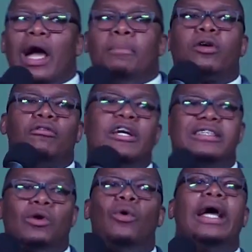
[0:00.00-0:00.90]
a
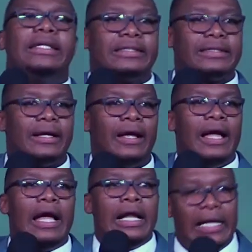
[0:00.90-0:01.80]
prophetic word.
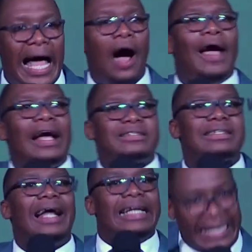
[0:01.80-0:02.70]
Now her
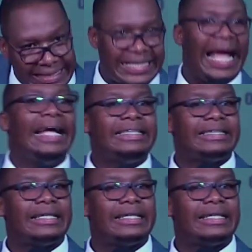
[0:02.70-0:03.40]
son is dead.